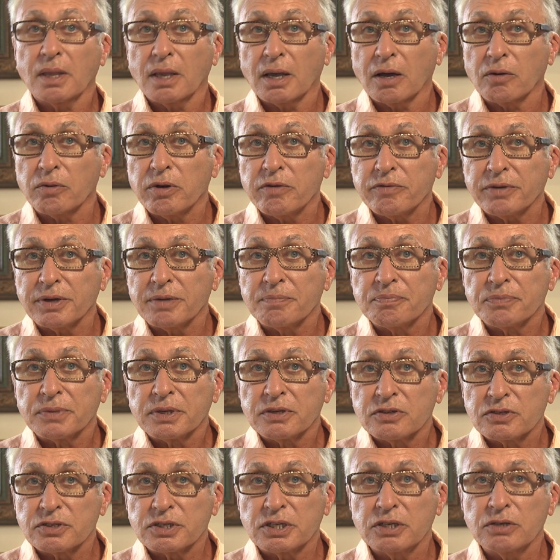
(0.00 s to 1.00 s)
However,
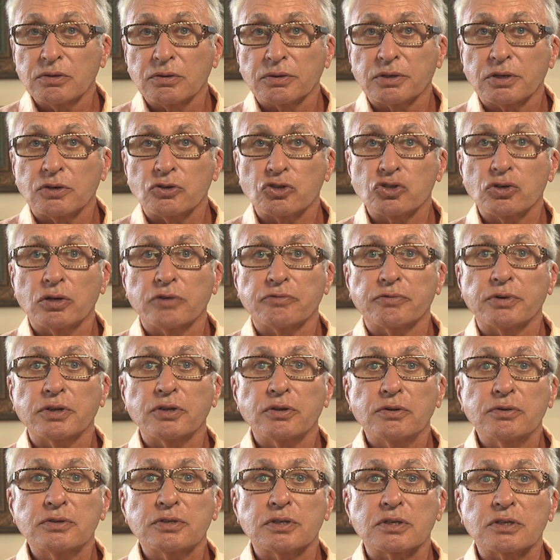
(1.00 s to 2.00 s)
skilled genre
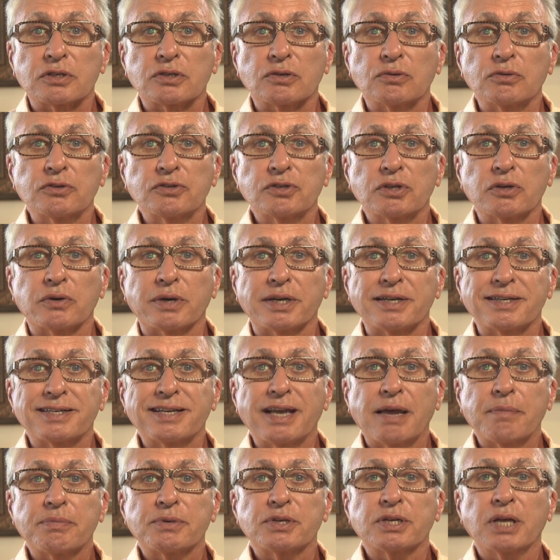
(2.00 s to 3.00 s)
users also
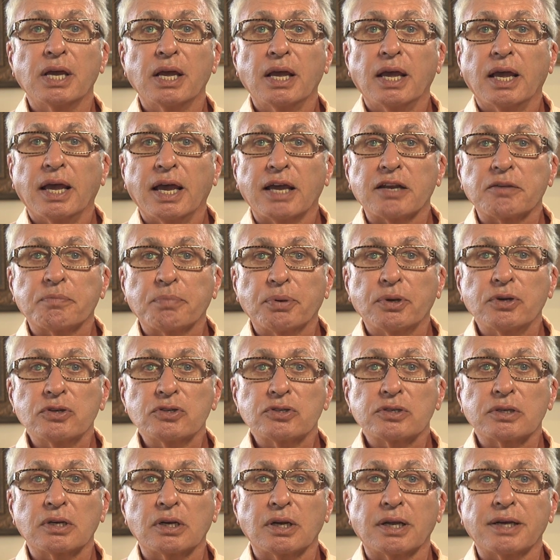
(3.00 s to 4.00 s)
adapt and
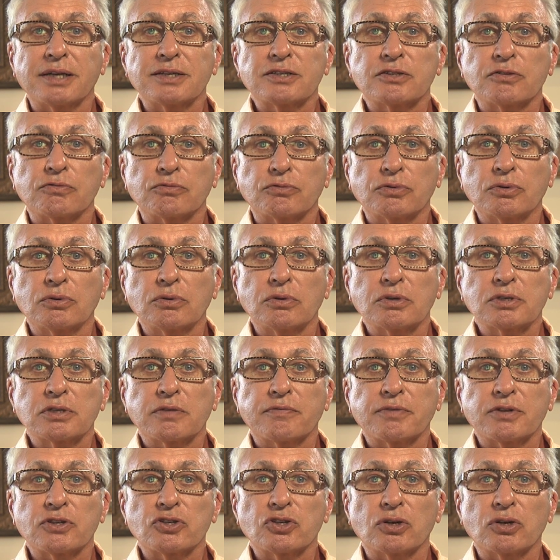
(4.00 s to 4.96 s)
personalize the rules of the